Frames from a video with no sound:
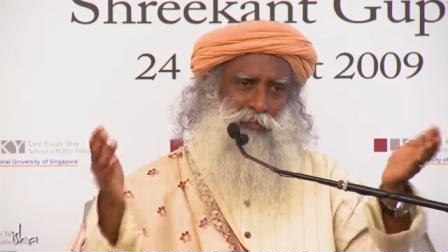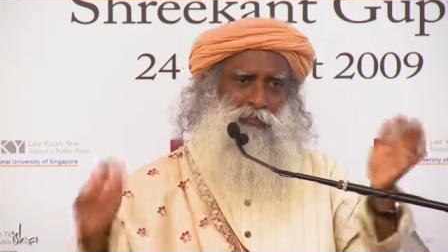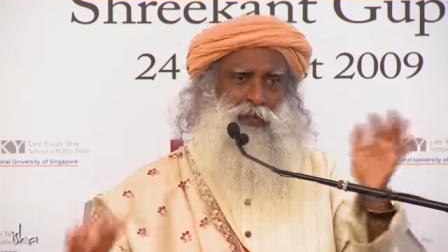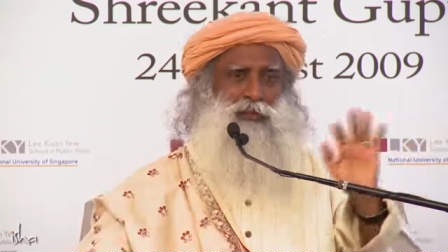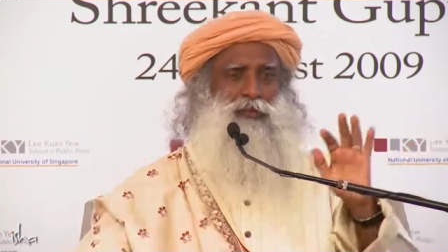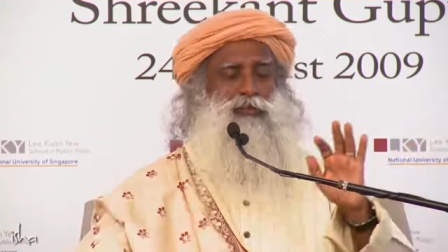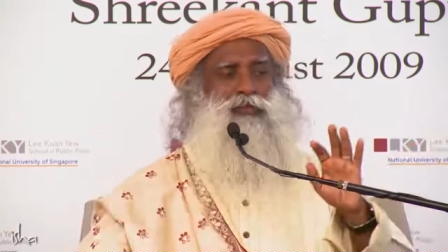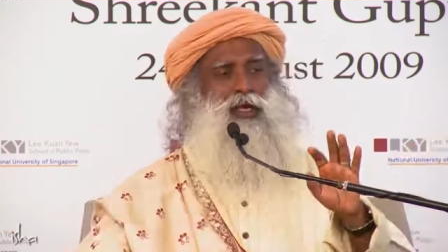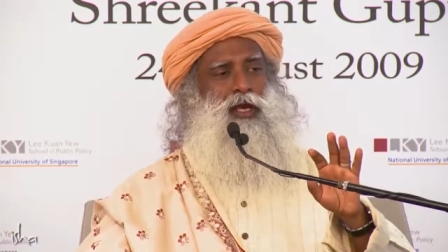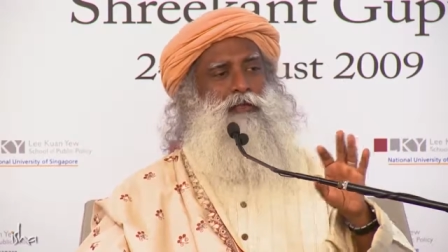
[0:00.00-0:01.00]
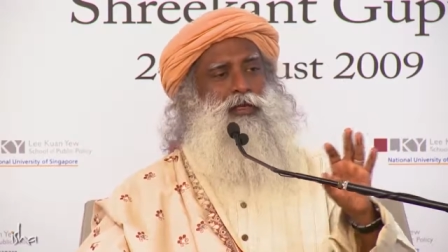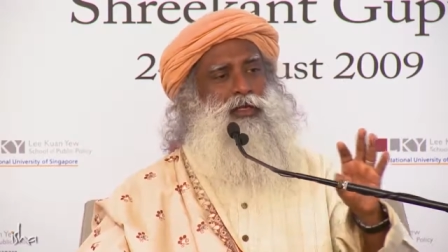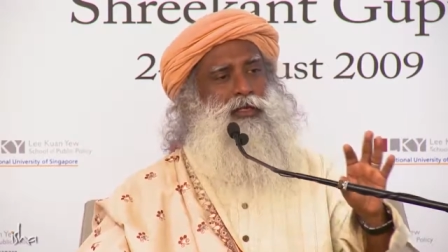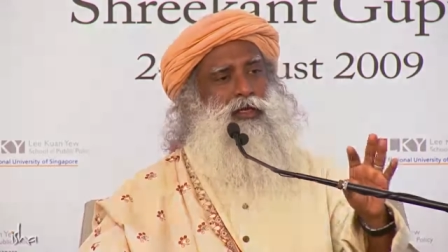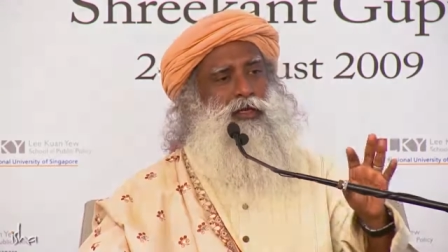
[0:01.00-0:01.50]
Once you say, I'm a
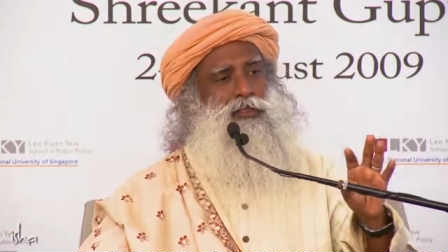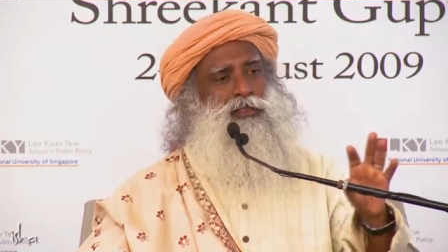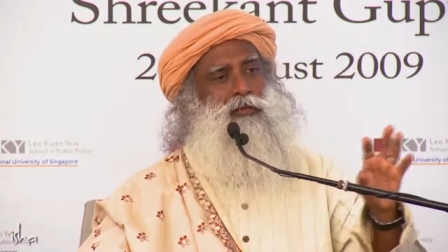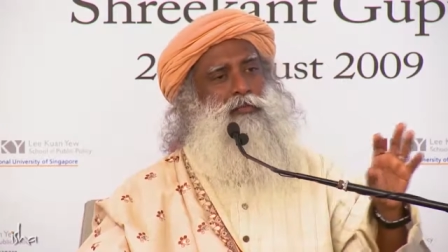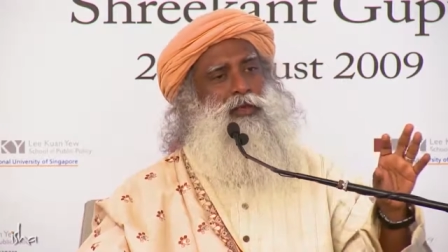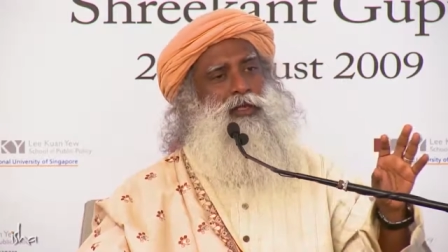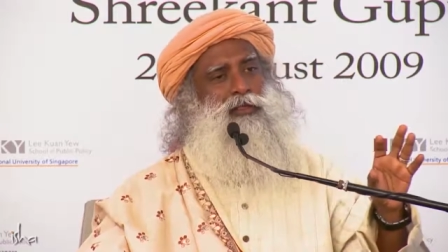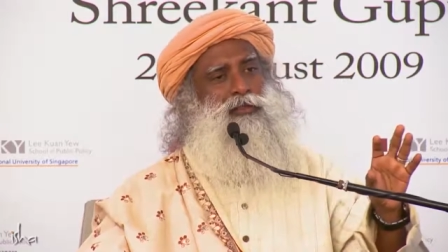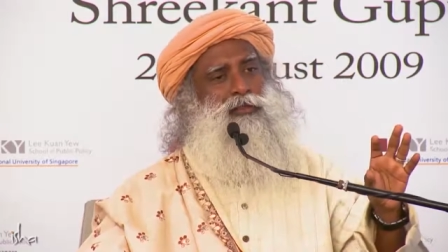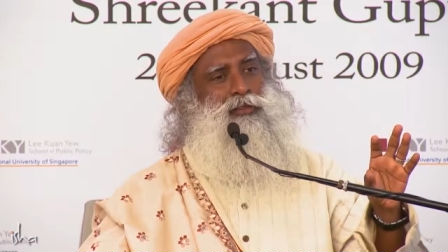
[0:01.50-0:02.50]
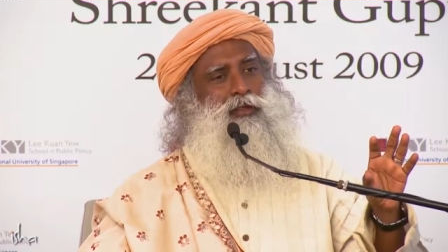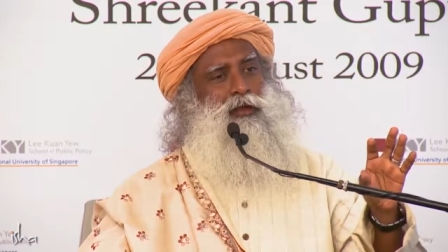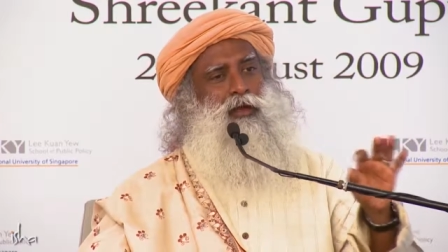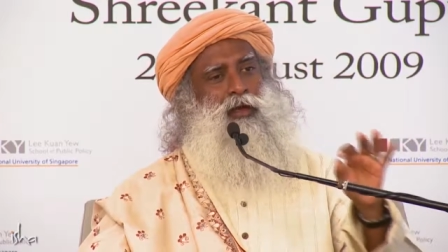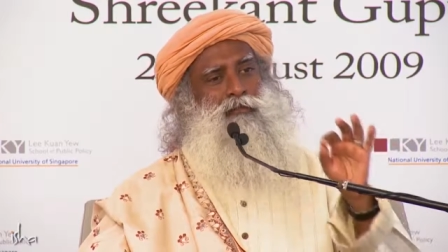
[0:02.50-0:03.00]
leader in some place,
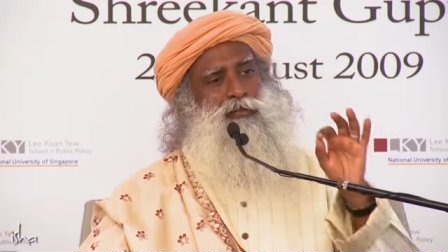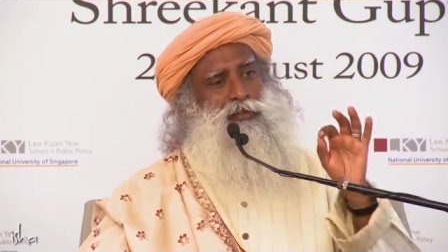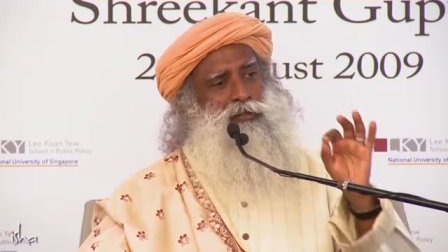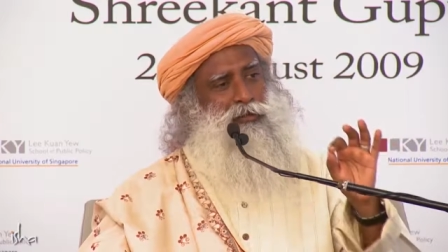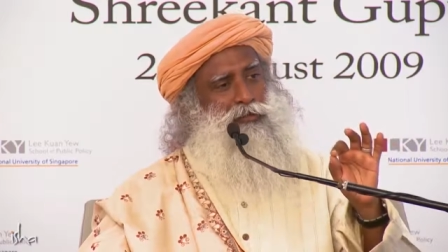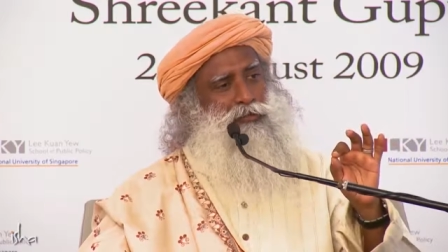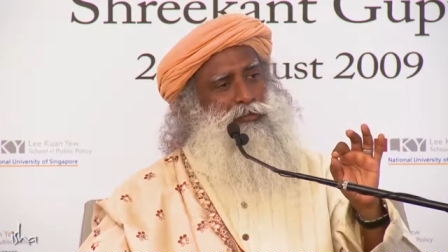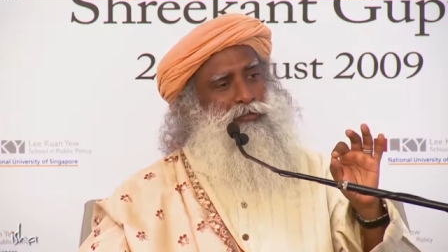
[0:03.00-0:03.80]
Everything that you